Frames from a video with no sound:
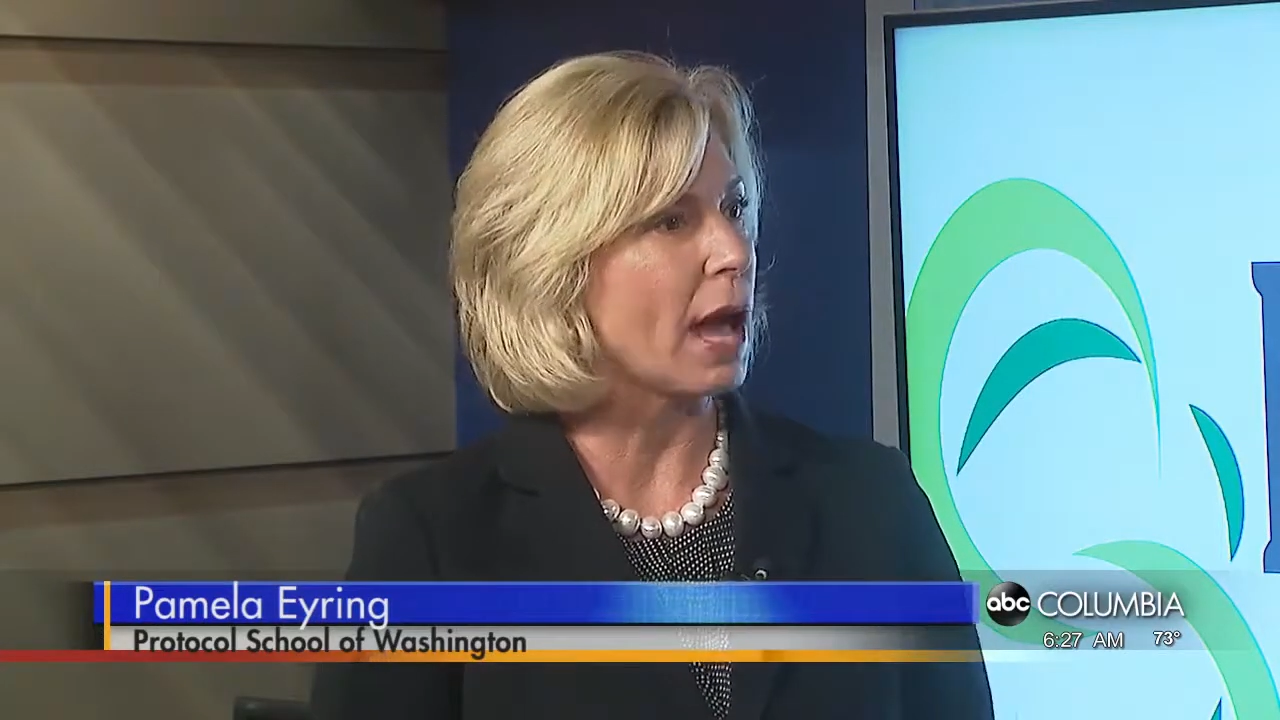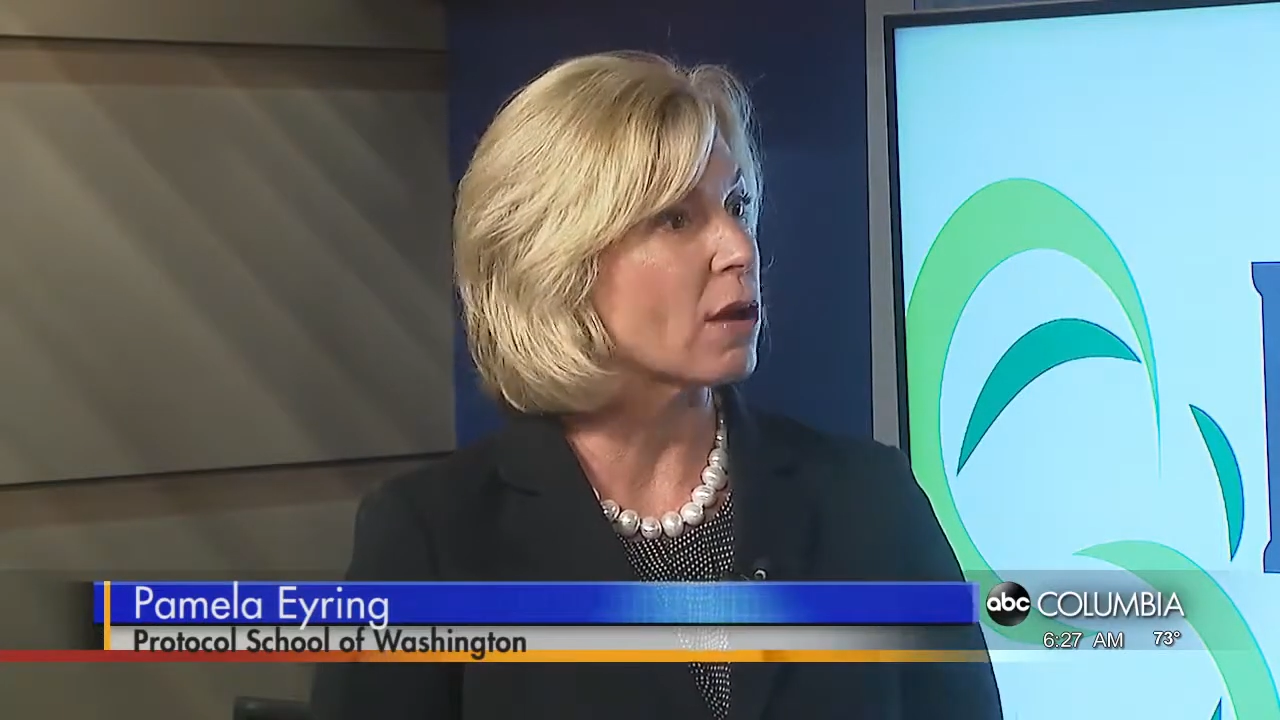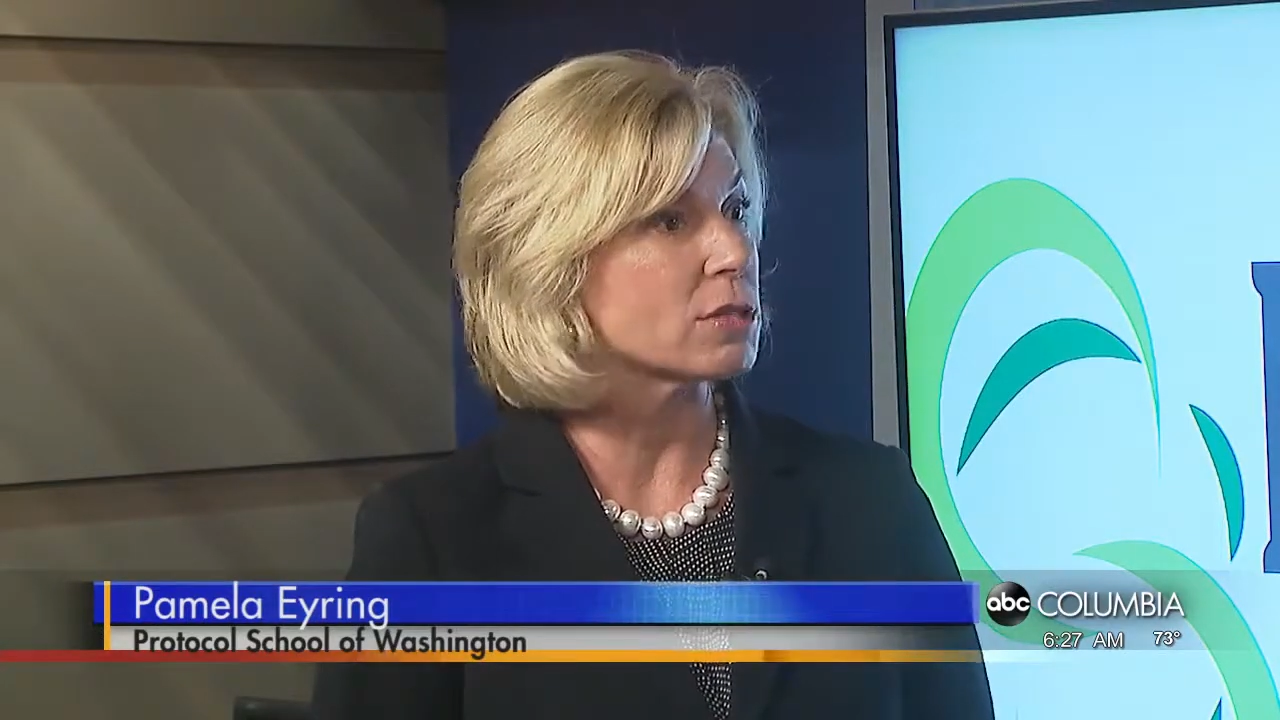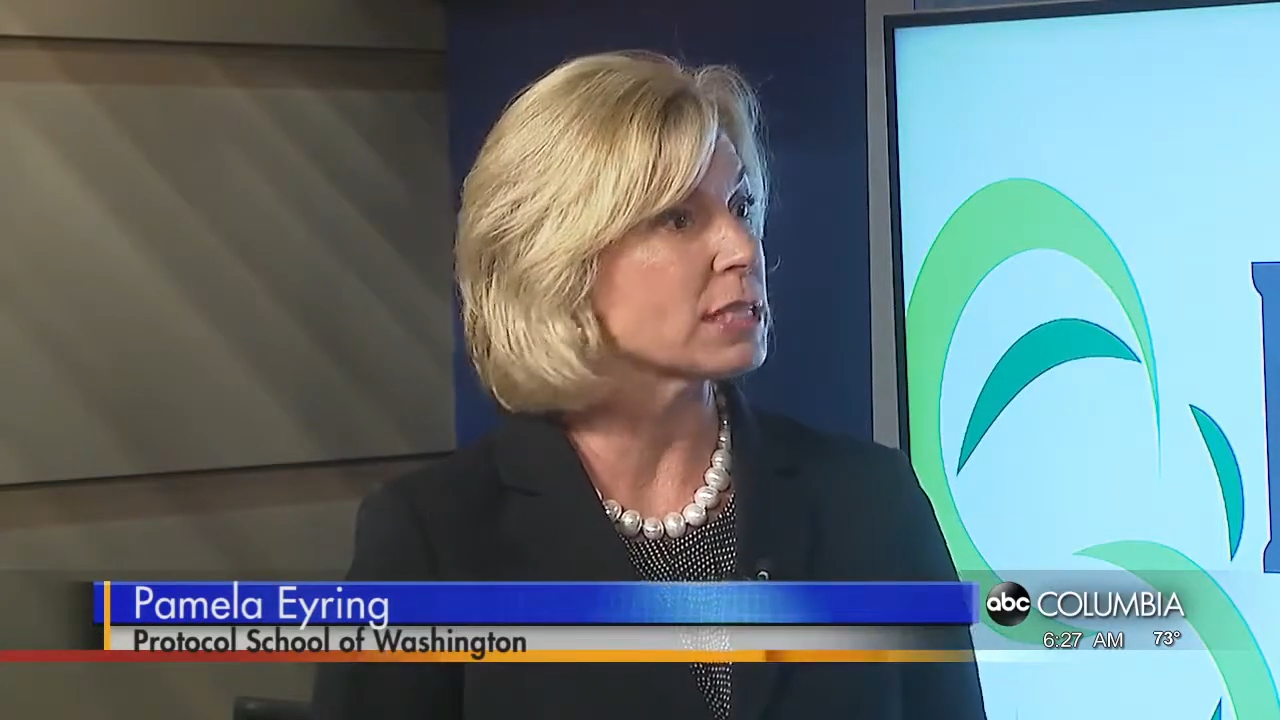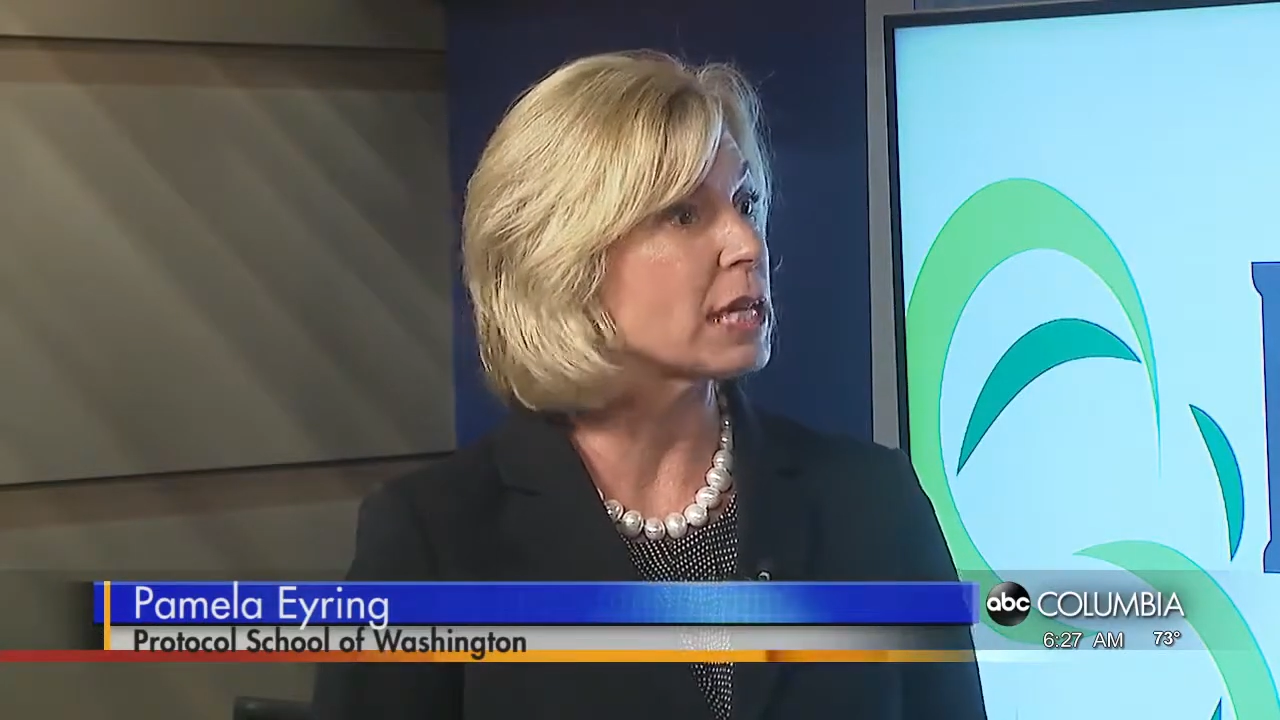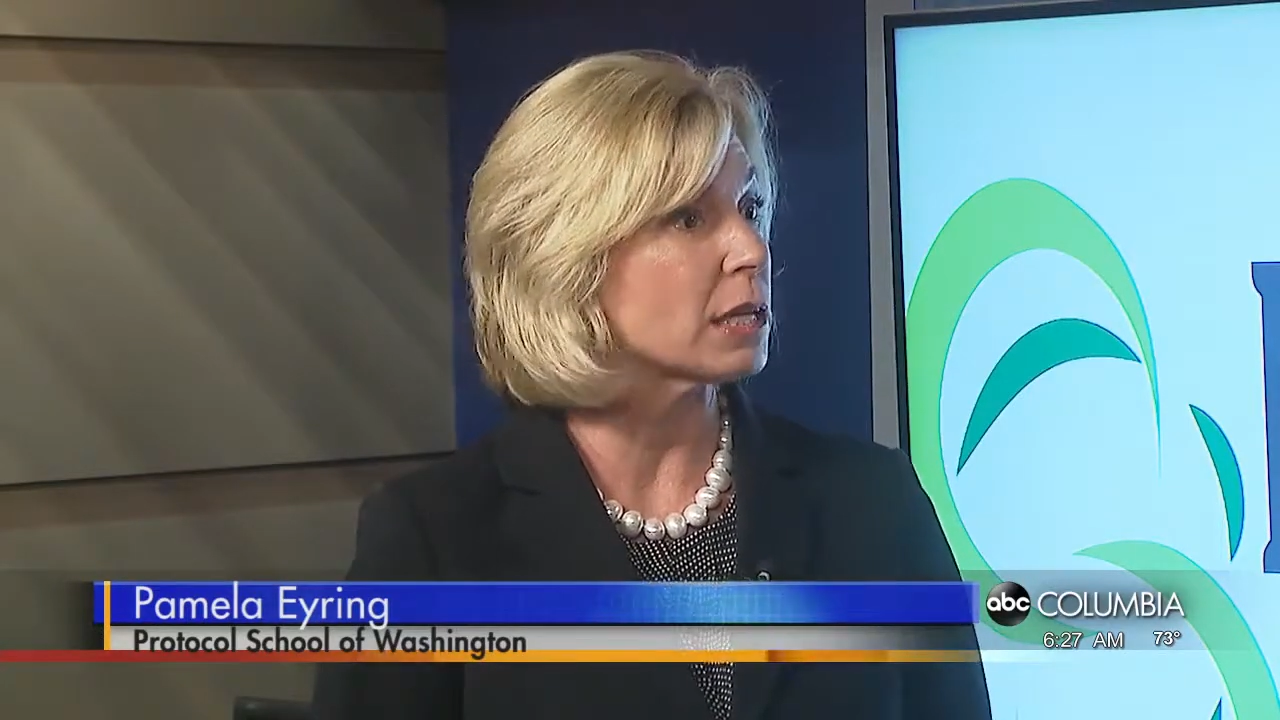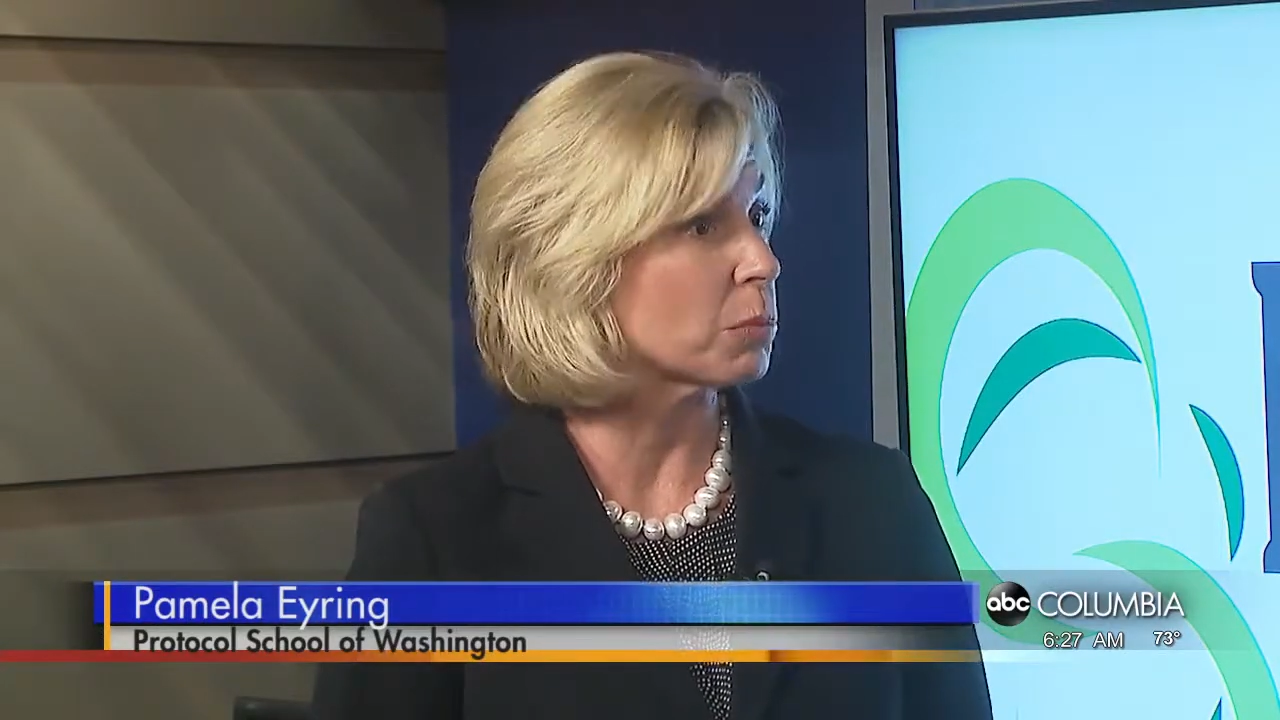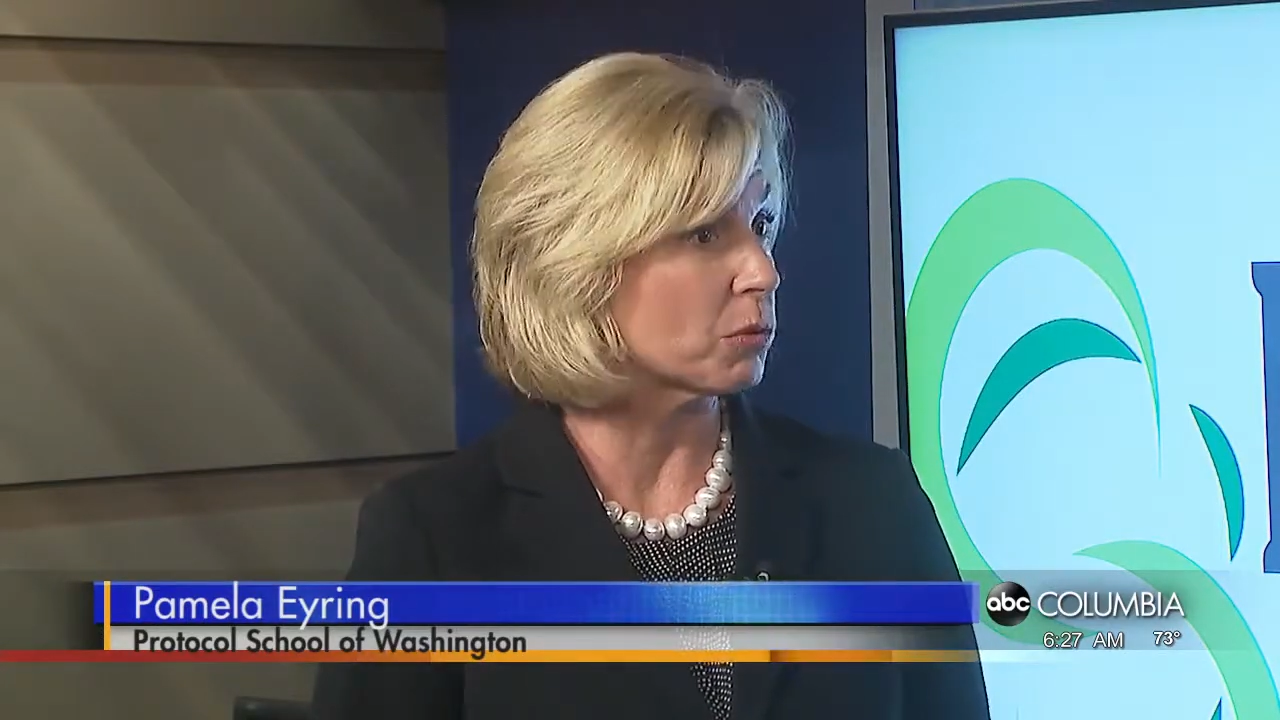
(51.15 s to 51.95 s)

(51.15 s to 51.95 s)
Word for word: outstanding